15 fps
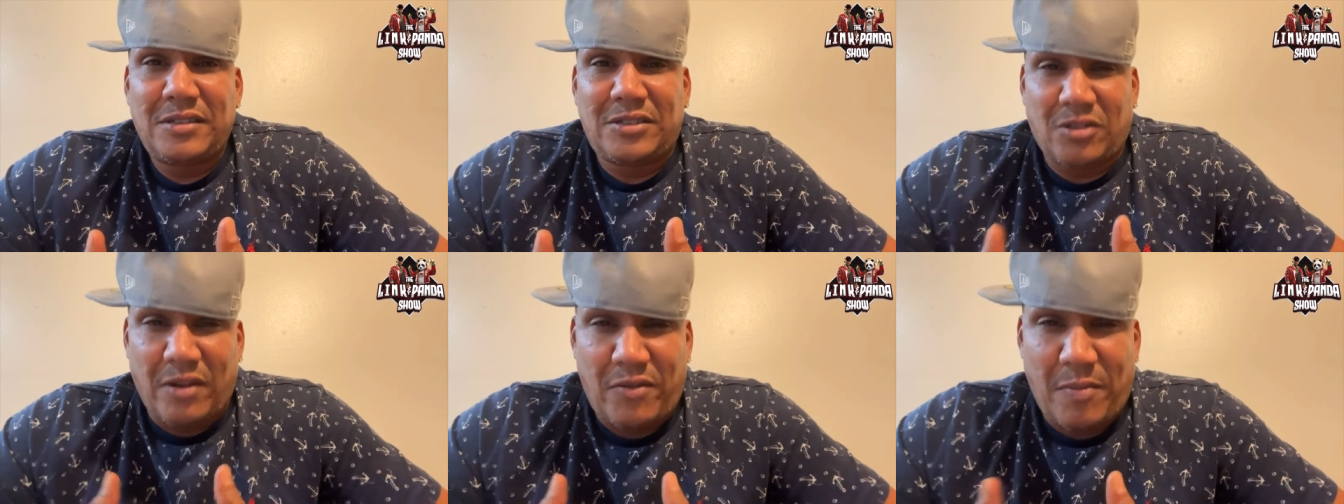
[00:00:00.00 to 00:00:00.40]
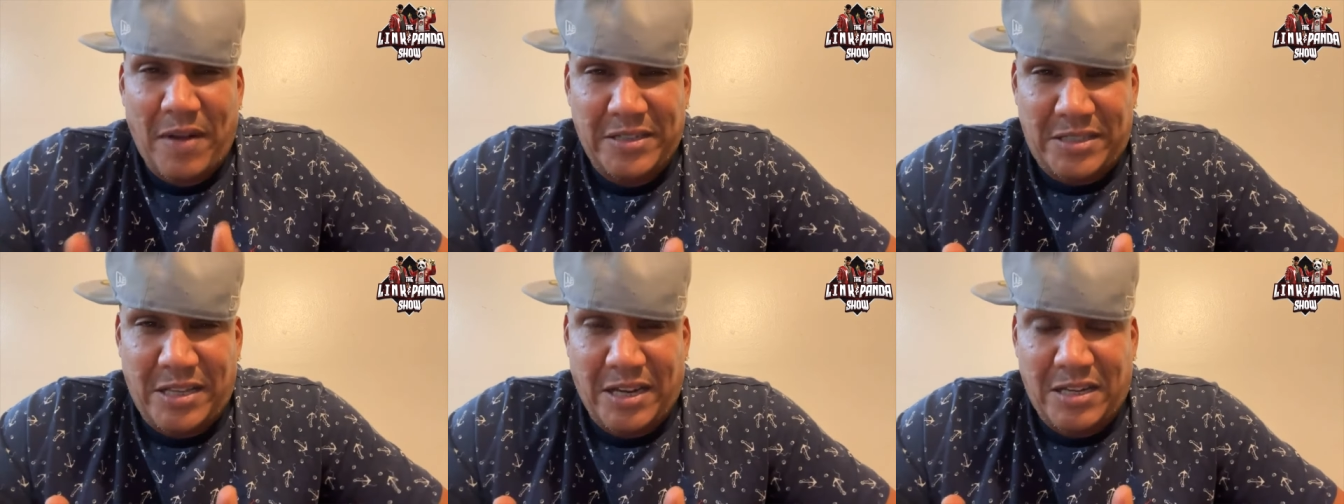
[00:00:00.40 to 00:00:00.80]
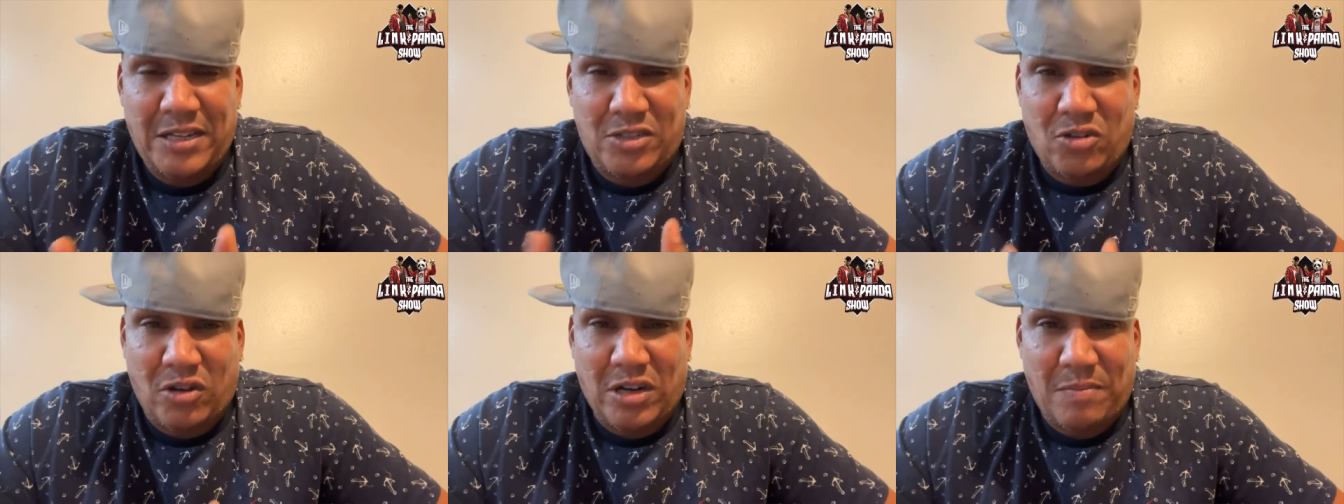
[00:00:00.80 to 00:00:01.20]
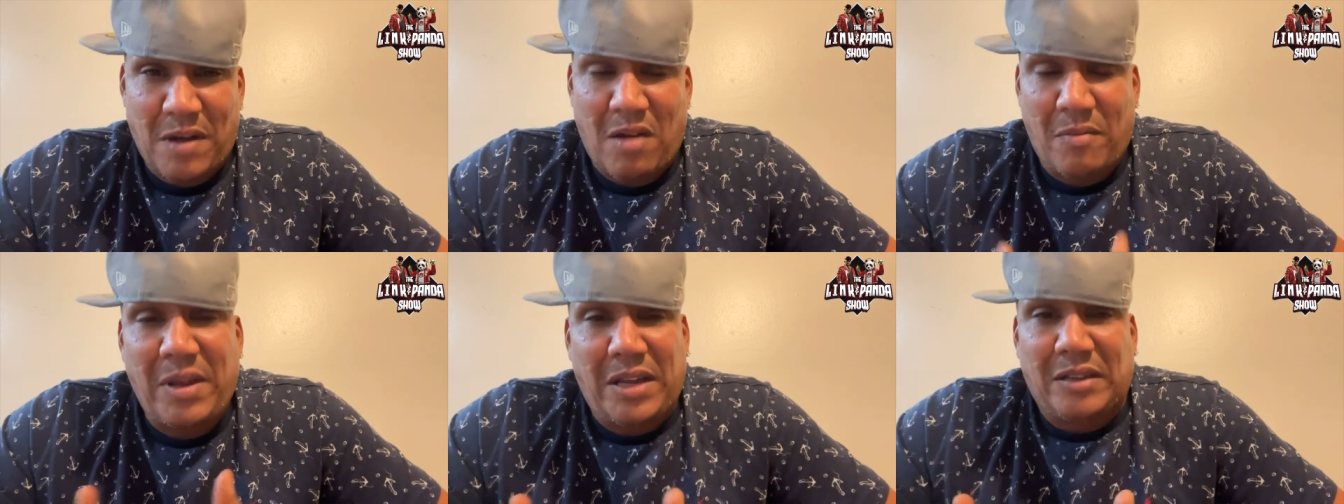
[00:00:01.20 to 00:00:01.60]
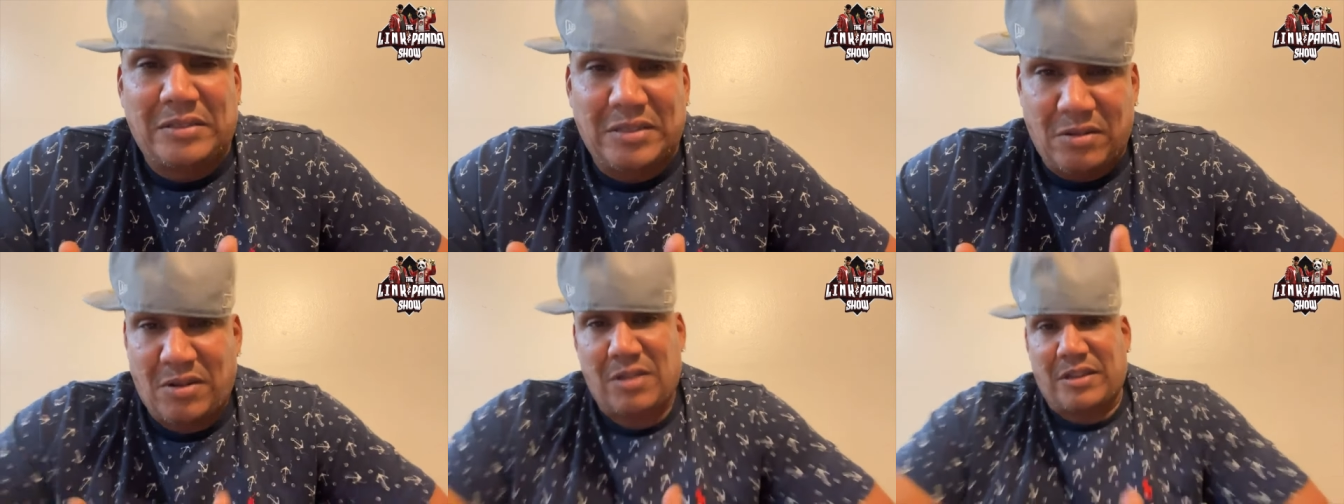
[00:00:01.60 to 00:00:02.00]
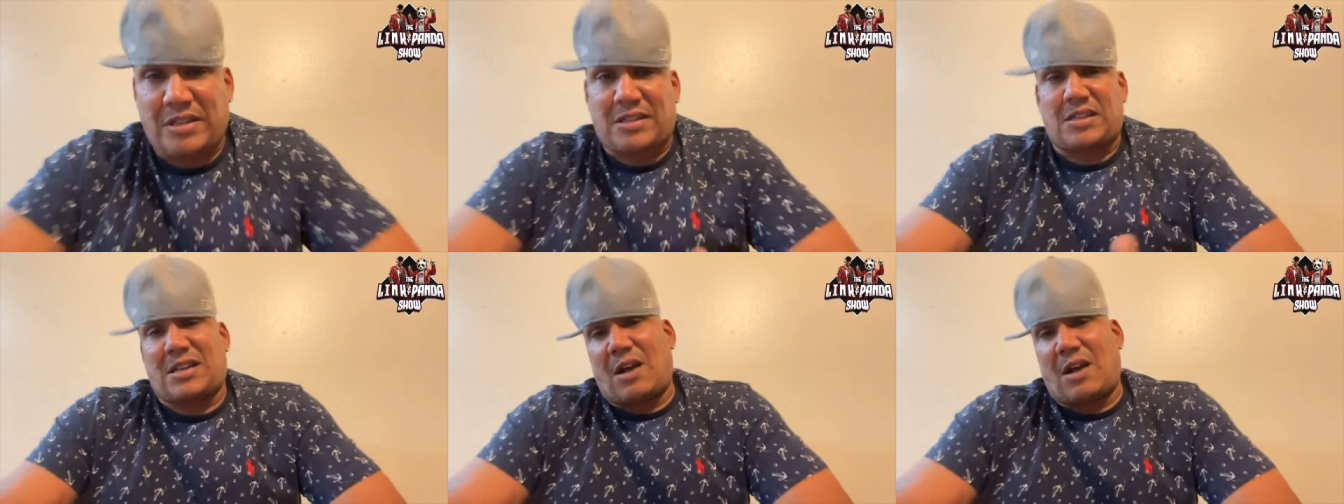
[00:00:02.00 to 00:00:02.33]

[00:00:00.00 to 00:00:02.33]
So everybody's thinking he's talking about me. Well, this